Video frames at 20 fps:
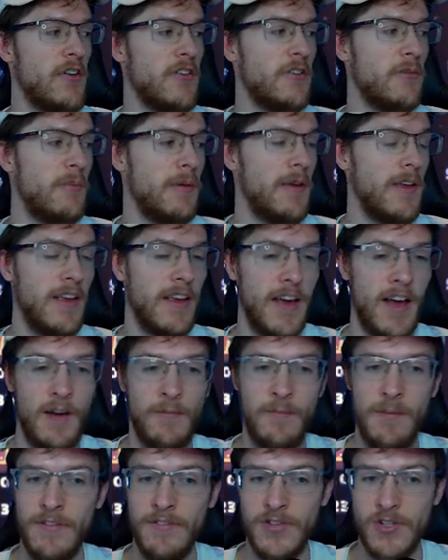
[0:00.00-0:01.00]
to be a
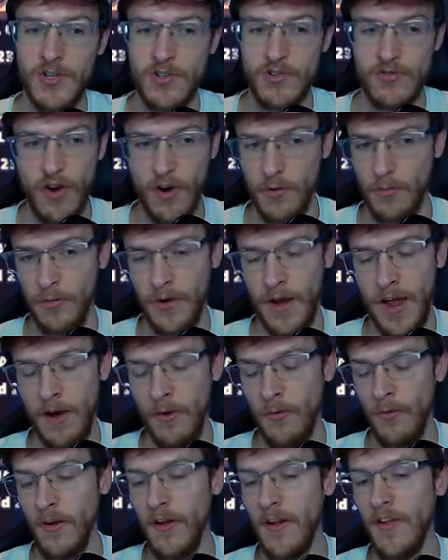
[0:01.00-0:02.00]
bit of a struggle
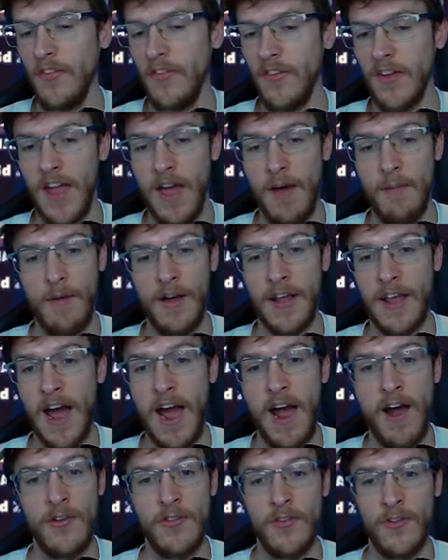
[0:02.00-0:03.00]
now to get my
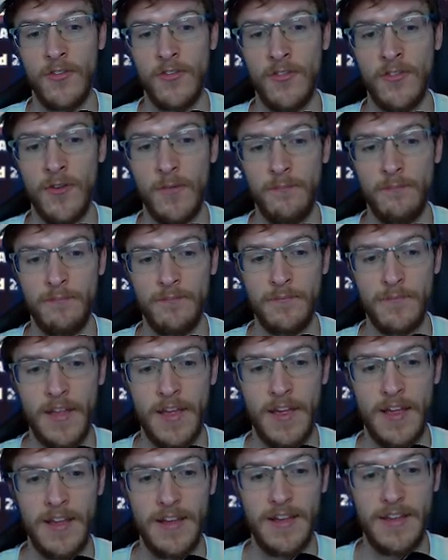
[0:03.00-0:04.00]
characters
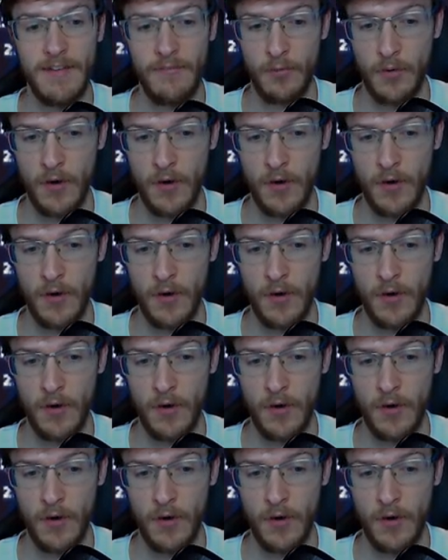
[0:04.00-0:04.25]
leveled